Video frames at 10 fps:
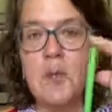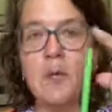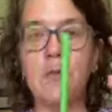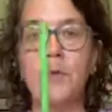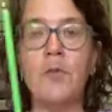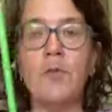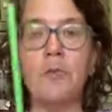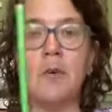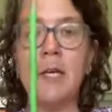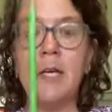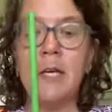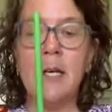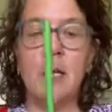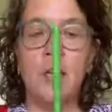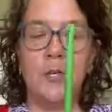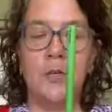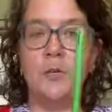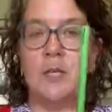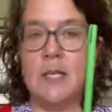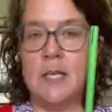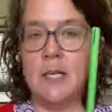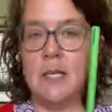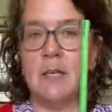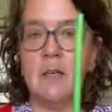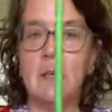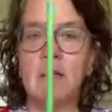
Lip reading: So three unique